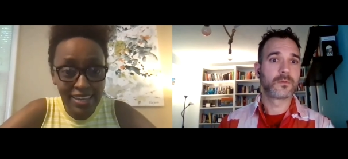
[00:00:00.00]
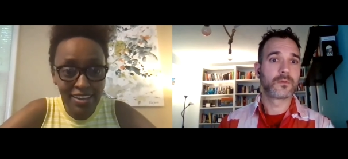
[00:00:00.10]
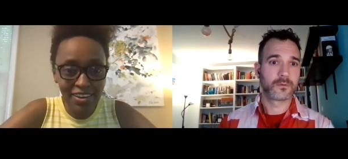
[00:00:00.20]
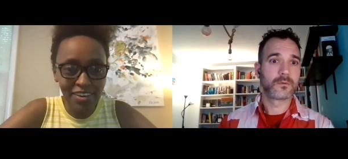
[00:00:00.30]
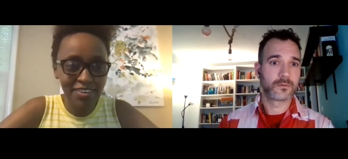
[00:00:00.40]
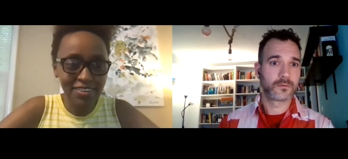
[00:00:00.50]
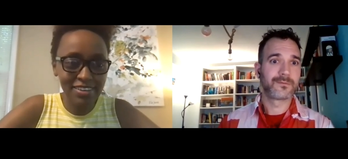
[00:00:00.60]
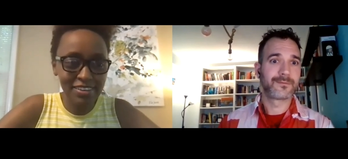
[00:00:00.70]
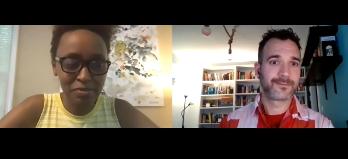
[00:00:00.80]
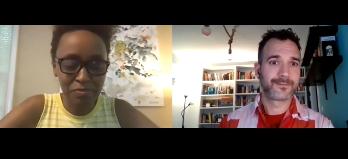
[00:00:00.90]
Speaker 1: you know
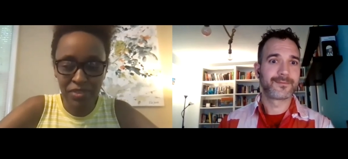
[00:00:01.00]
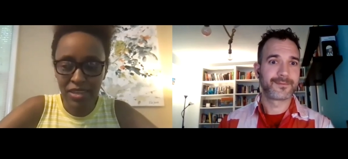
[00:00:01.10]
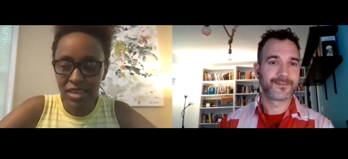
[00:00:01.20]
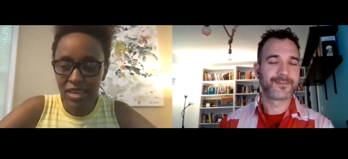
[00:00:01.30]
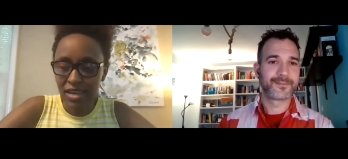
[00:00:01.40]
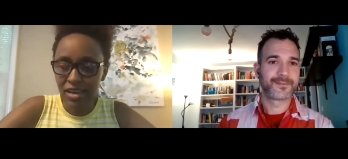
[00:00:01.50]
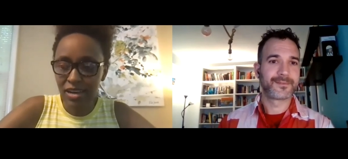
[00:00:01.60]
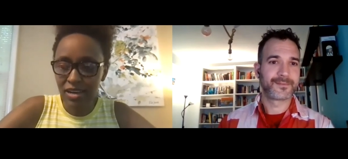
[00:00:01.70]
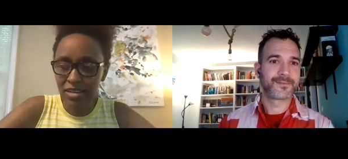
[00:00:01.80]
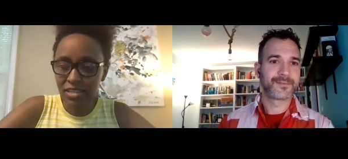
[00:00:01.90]
um,
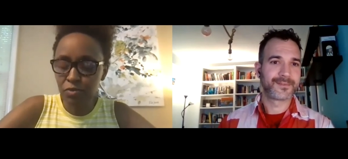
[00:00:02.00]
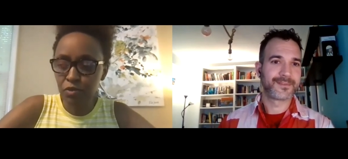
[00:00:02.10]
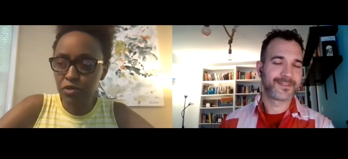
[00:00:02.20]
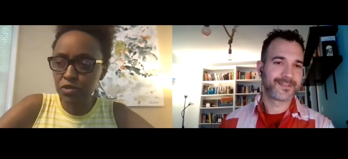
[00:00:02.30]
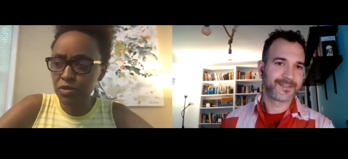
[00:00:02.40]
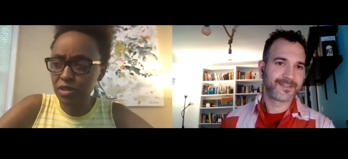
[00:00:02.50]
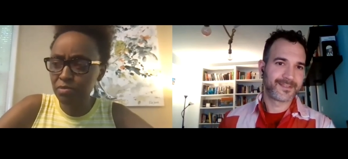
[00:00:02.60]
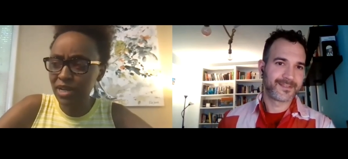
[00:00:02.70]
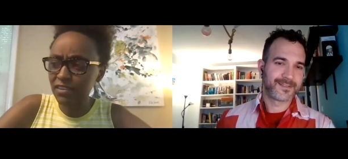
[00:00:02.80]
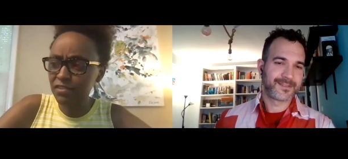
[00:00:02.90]
uh, as opposed to the
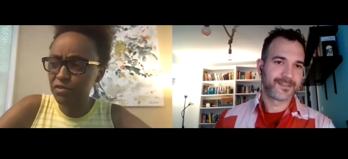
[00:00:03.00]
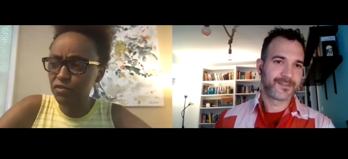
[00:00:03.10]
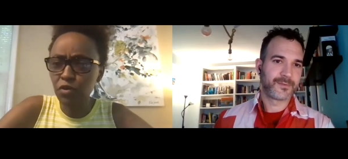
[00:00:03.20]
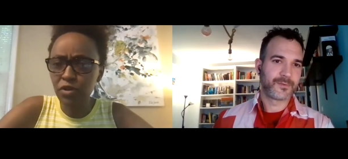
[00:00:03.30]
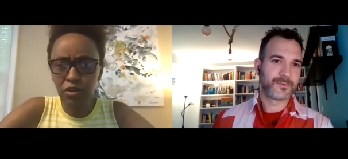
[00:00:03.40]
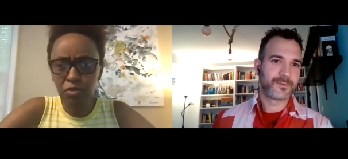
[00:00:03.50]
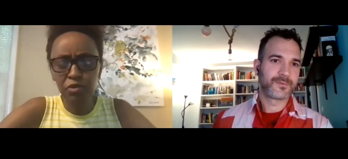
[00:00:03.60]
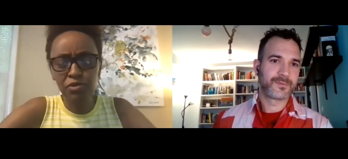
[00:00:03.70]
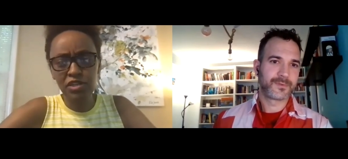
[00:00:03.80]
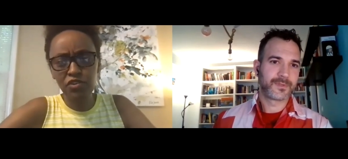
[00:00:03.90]
belief before that
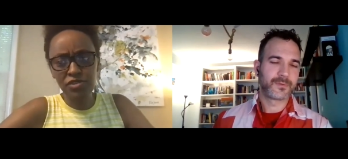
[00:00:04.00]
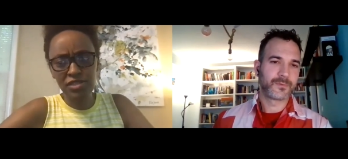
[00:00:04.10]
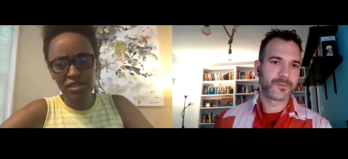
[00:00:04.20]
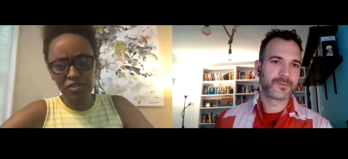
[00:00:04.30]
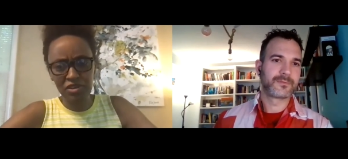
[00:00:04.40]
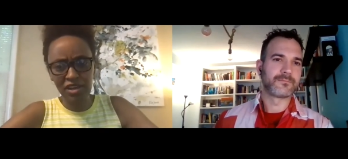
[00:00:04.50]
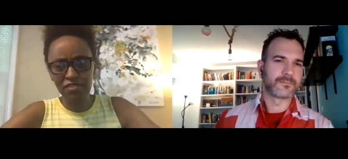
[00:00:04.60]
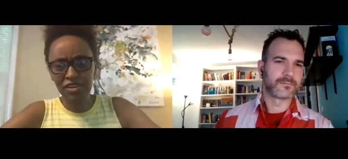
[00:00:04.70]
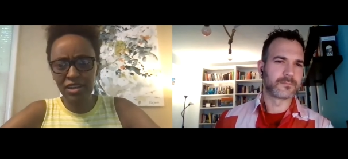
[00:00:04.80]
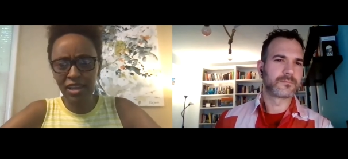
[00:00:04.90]
nobody was interested in
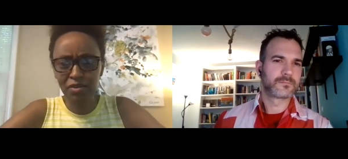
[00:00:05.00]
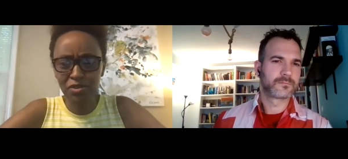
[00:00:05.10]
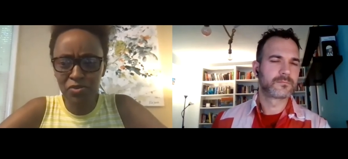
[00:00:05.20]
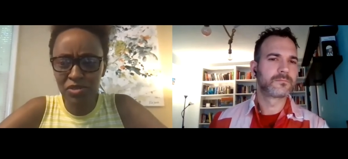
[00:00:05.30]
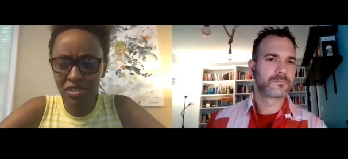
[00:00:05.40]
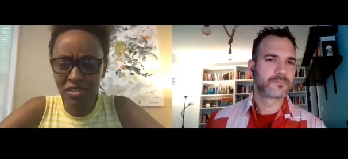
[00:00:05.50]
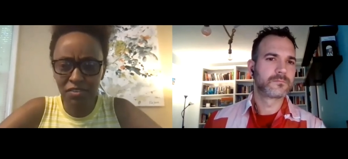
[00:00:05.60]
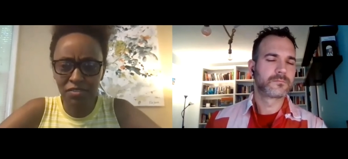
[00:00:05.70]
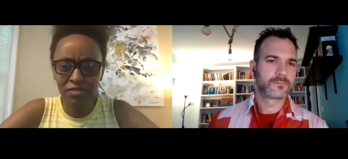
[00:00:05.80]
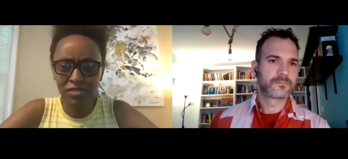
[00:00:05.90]
african languages is a
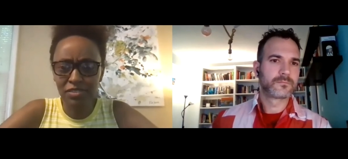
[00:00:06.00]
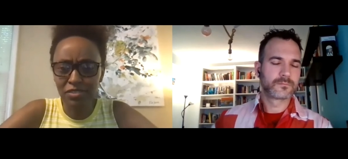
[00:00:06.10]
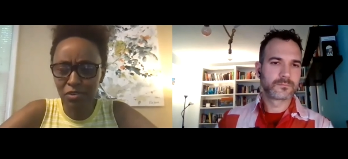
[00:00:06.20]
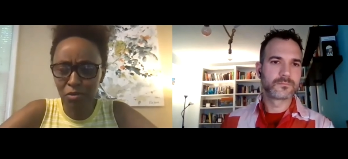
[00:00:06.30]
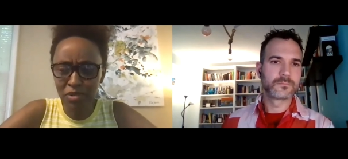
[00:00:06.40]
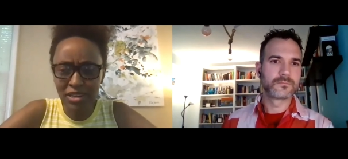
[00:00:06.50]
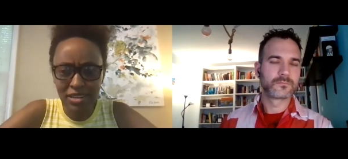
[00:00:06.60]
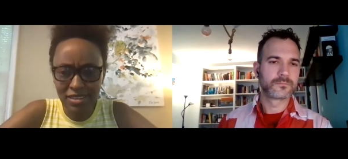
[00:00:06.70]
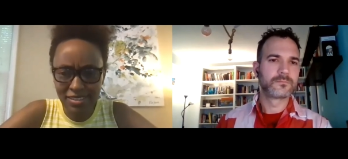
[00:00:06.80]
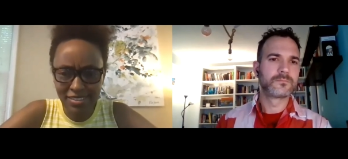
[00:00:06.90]

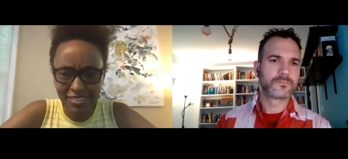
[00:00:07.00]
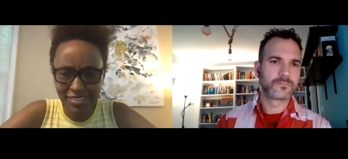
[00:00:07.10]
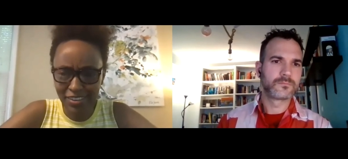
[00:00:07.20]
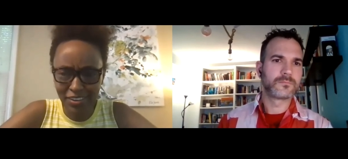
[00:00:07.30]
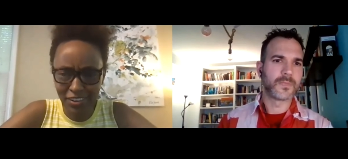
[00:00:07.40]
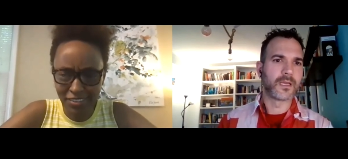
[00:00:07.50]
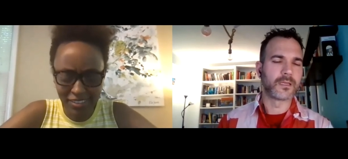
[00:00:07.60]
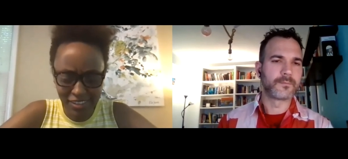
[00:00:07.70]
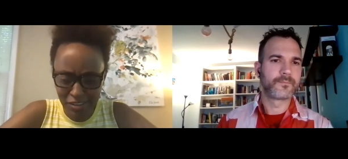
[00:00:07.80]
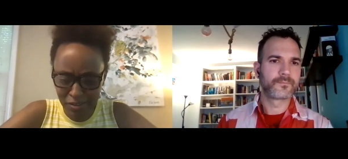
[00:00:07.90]
complete you know
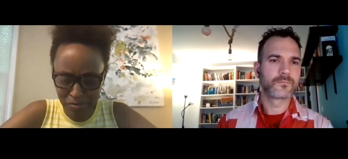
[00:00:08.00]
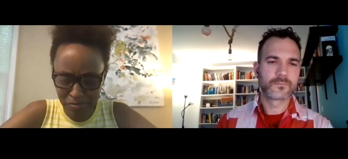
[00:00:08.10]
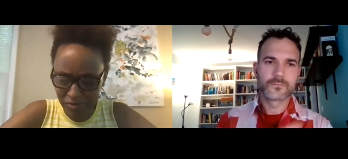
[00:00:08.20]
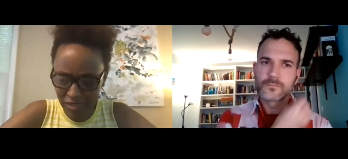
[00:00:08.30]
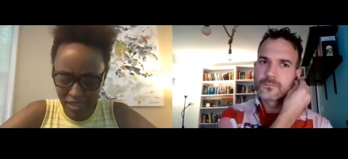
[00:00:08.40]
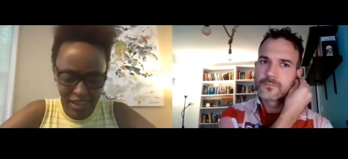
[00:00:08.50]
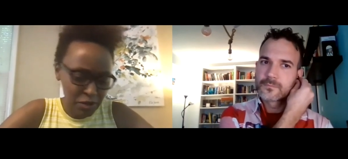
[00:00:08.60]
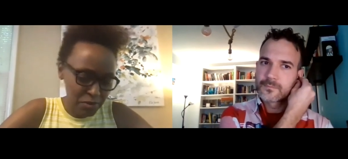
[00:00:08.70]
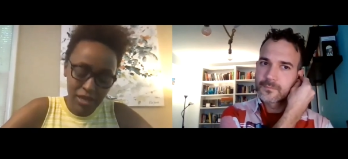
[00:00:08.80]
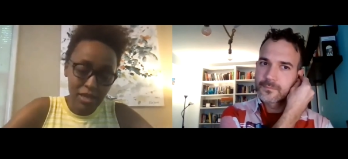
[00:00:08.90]
um,
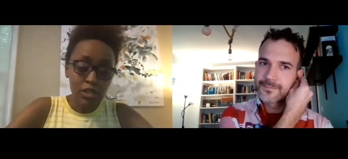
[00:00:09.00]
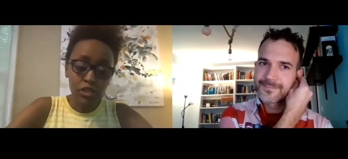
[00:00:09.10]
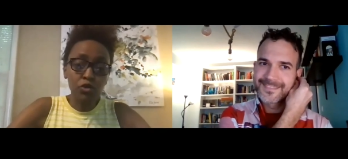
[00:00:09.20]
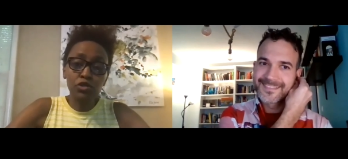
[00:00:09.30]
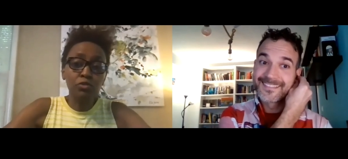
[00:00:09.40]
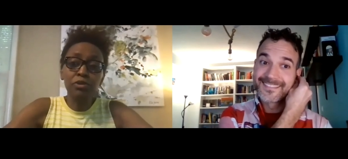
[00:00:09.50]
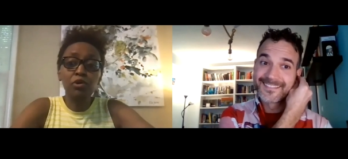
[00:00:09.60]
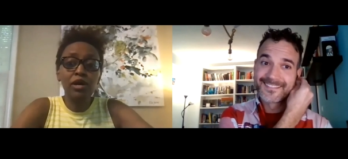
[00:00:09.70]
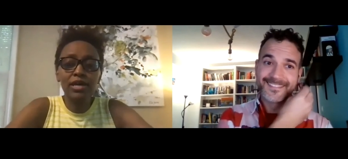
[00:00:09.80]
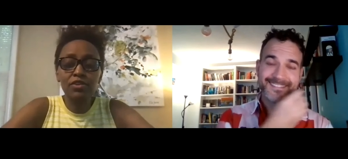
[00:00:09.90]
anyway so so
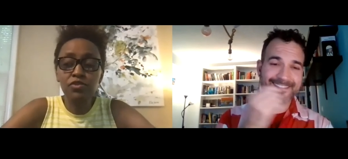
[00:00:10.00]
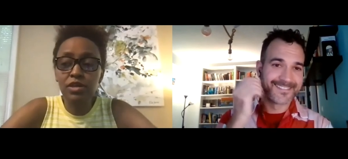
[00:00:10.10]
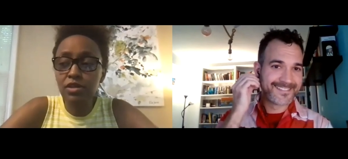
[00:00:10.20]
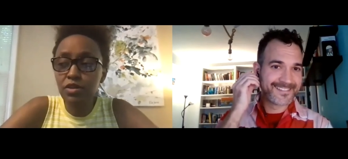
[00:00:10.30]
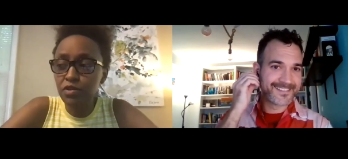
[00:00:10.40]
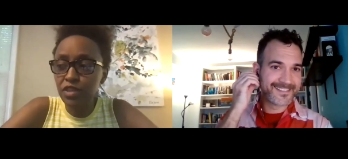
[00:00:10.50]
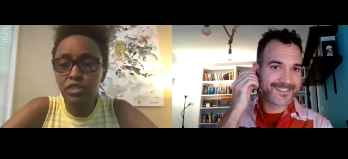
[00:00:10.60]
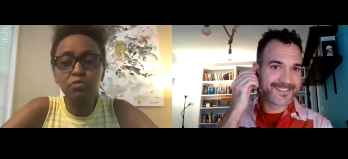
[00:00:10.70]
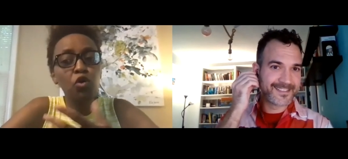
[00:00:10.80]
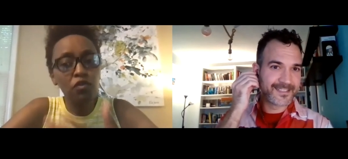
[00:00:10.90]
people are in you know
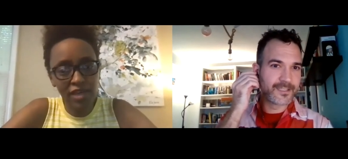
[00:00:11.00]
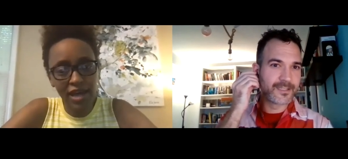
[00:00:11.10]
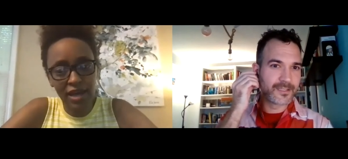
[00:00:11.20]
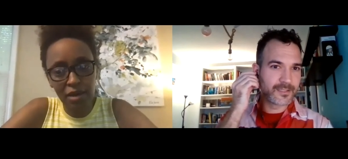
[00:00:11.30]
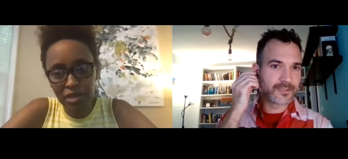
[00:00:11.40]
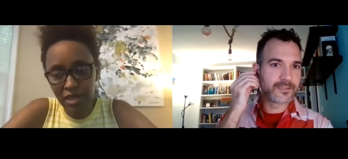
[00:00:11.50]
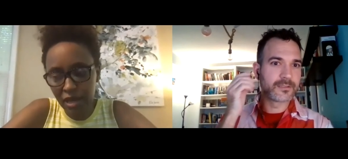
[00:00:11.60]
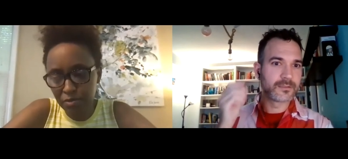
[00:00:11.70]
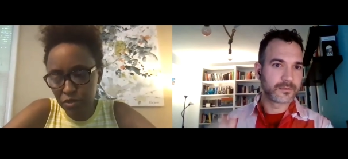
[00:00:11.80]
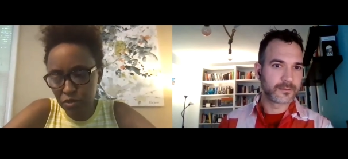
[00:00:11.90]
there's more of that coming
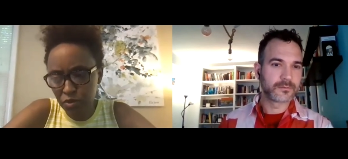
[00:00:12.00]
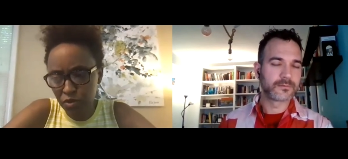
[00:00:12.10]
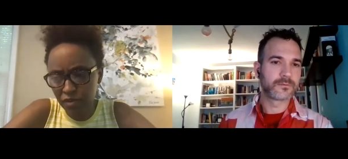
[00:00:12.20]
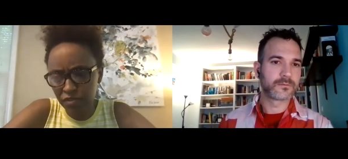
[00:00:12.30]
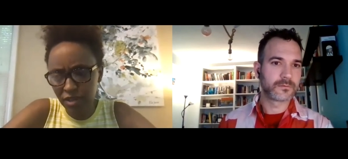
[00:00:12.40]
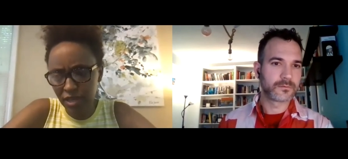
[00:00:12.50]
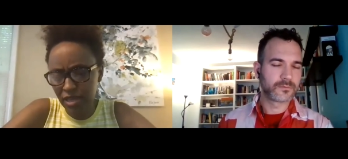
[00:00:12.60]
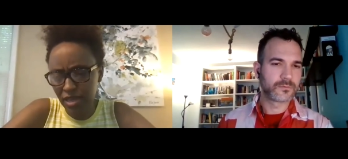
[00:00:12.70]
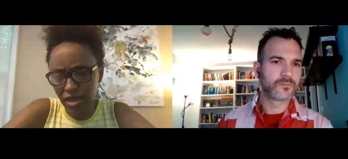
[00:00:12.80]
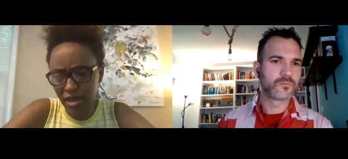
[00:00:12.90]
up so i feel
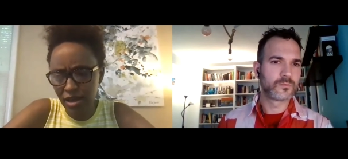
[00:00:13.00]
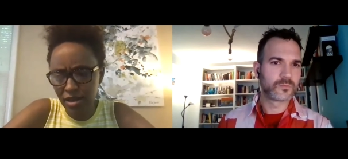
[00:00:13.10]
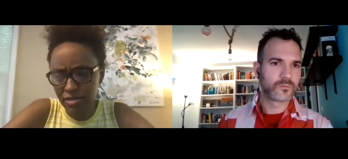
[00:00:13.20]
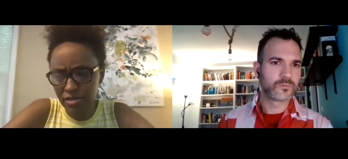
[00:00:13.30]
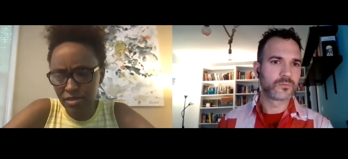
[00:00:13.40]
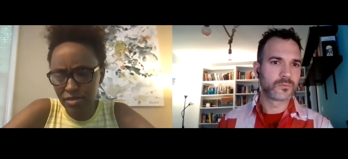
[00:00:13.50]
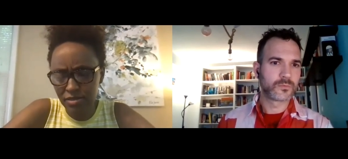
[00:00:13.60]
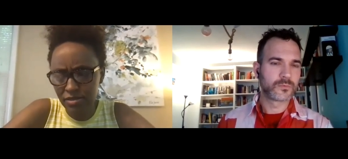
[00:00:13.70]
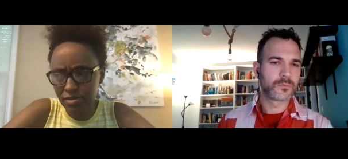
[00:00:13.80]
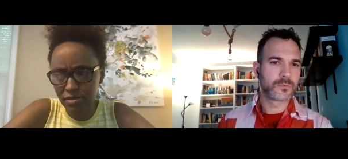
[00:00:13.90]
like yeah it's it's,
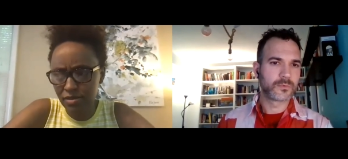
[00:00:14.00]
it's